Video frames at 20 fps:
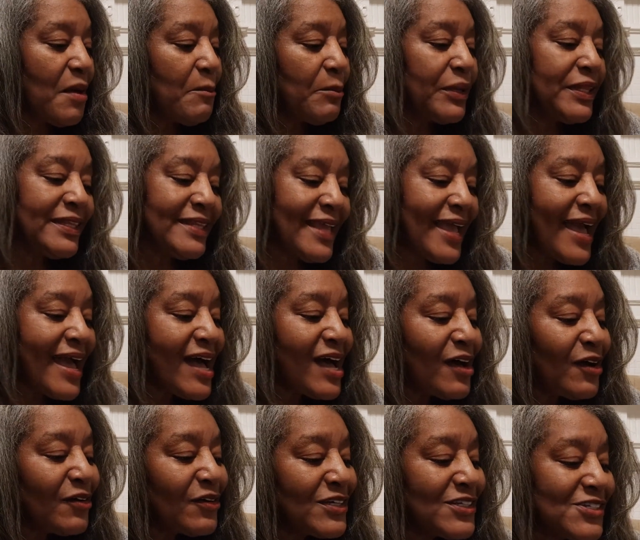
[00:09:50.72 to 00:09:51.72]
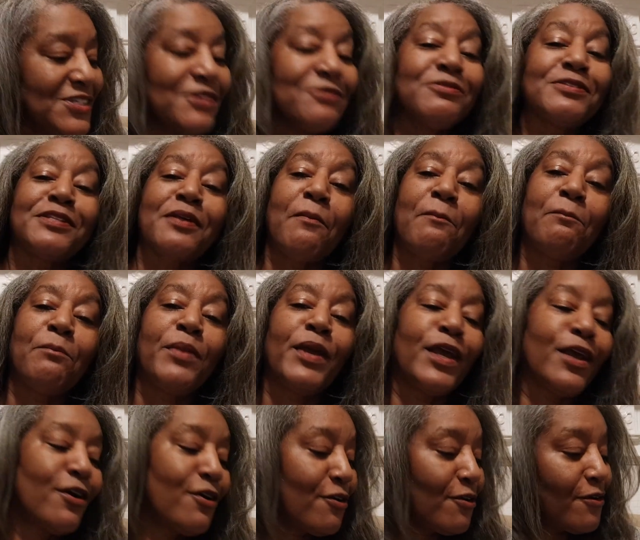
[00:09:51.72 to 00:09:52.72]
But now she was a
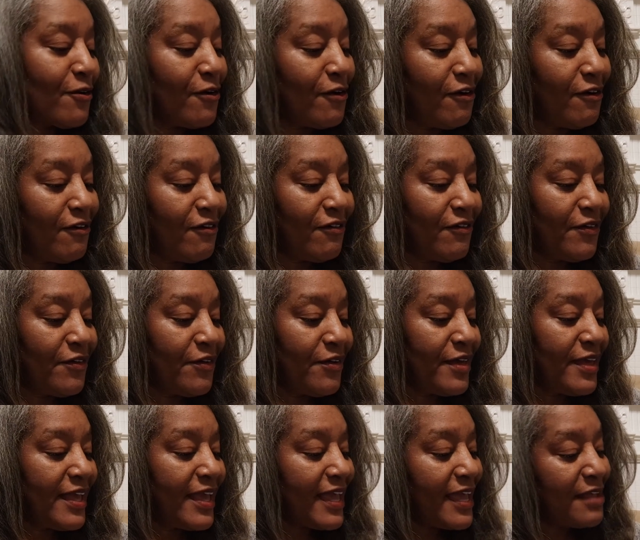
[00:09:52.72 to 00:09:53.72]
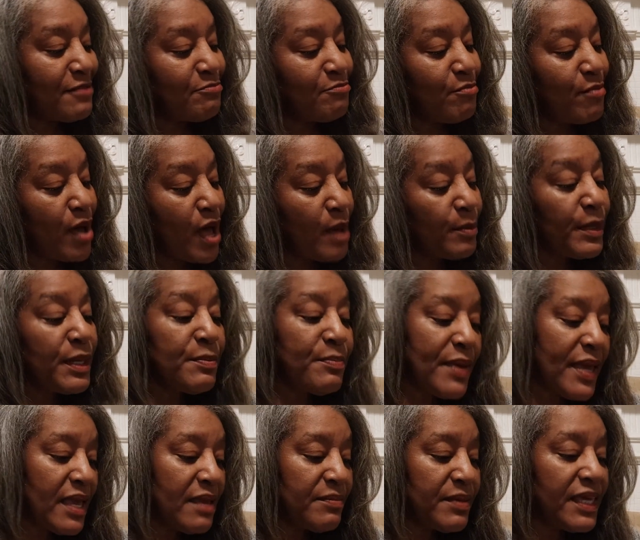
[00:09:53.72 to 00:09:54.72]
big girl, and Mommy
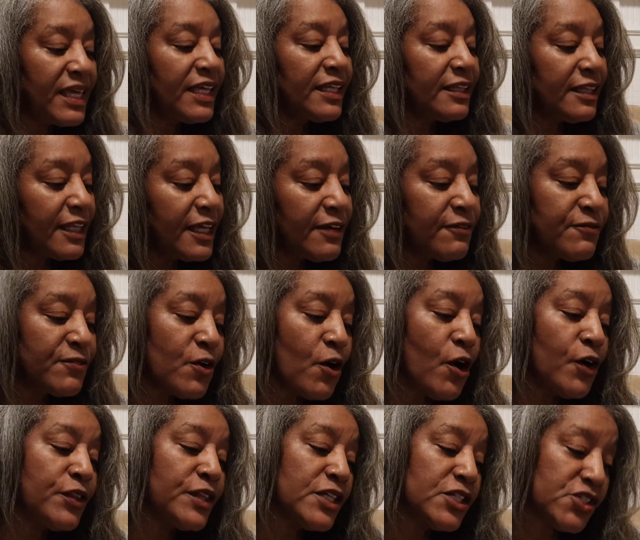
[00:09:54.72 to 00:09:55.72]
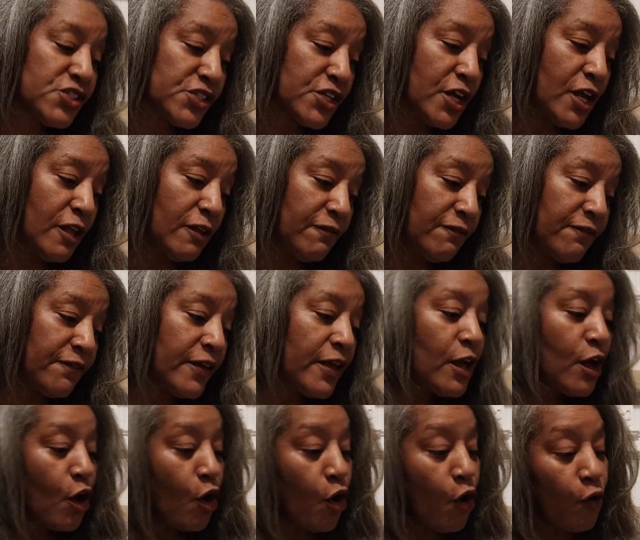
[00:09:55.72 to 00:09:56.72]
Baby lived on the shelf
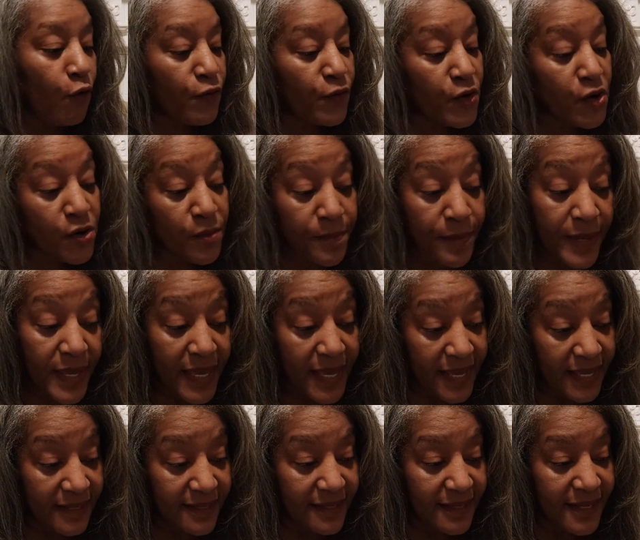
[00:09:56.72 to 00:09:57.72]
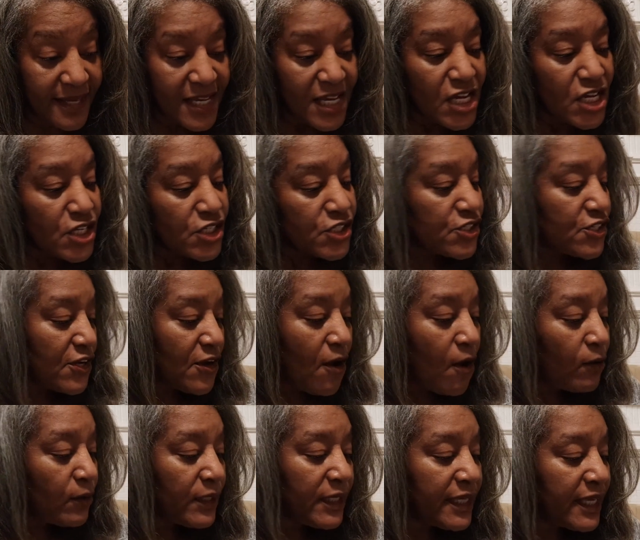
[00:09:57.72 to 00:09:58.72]
over her bed. She
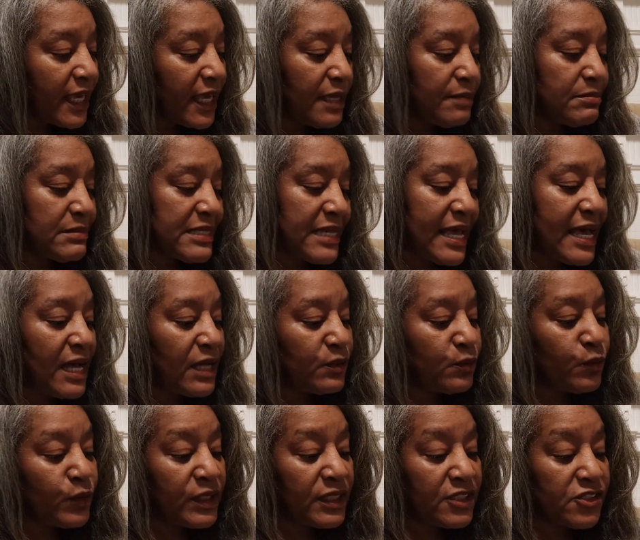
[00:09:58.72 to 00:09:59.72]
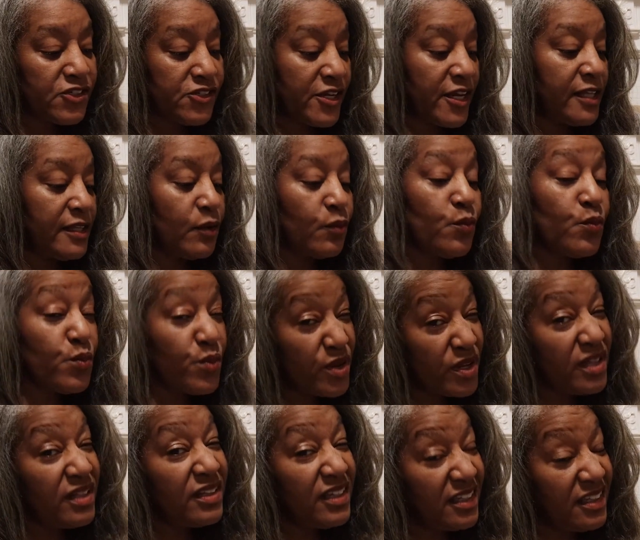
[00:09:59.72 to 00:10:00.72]
only came down when LaShayla
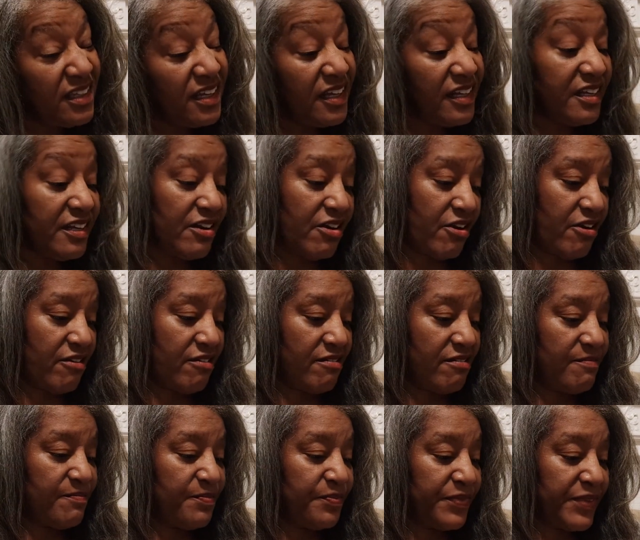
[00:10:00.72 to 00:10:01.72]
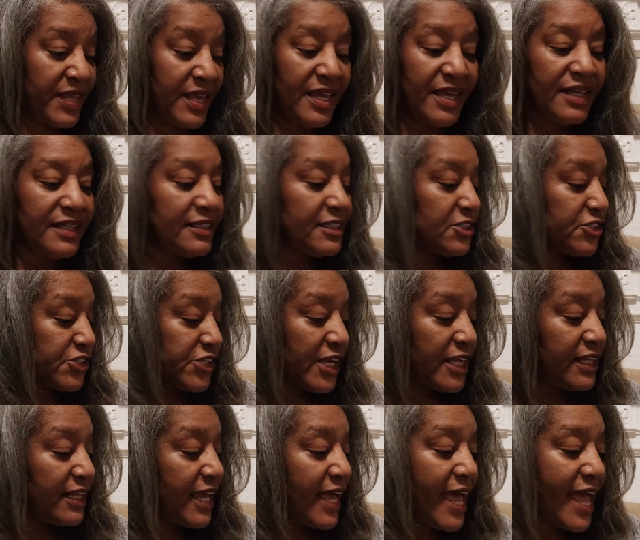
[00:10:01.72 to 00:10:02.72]
really needed her.
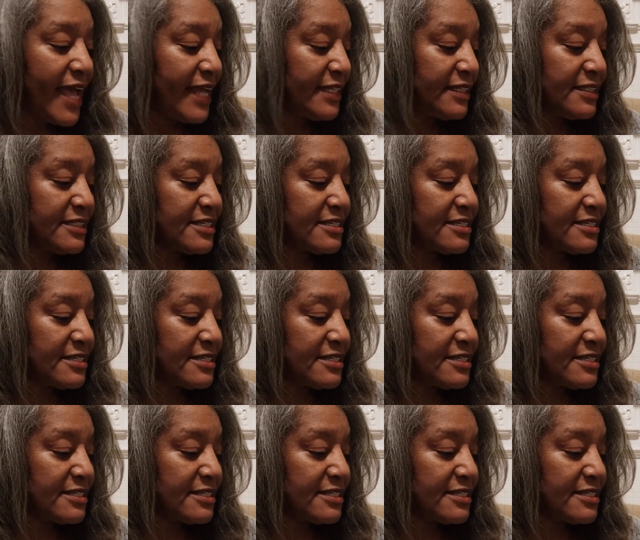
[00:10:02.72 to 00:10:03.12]
LaShayla hadn't